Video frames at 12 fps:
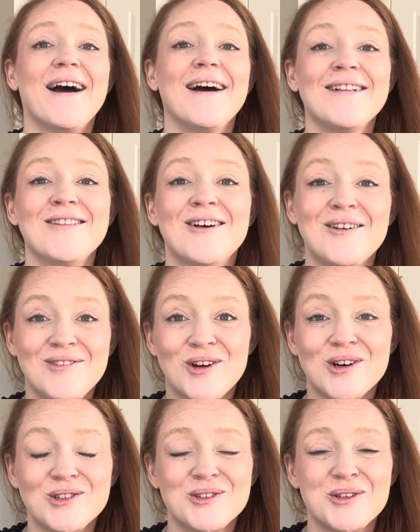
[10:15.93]
I love you
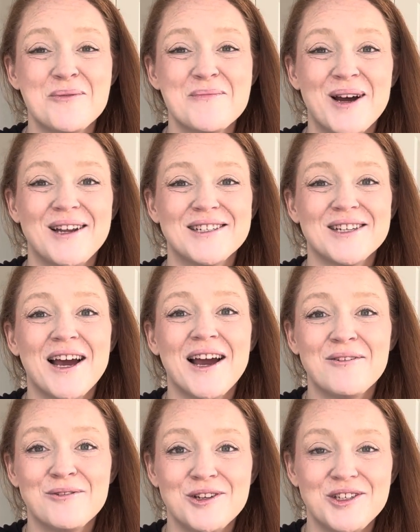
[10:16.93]
all so much. I
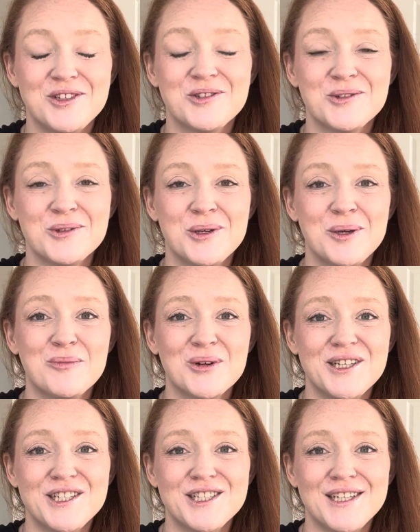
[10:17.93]
really, truly
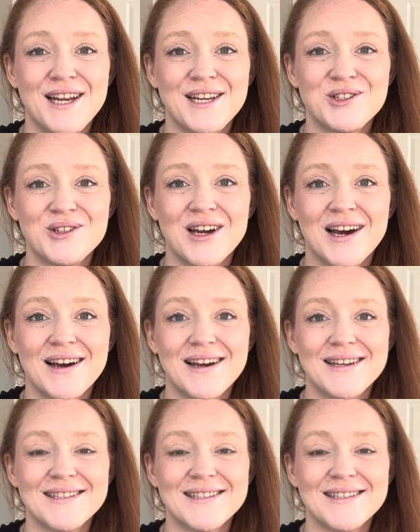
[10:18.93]
appreciate you guys,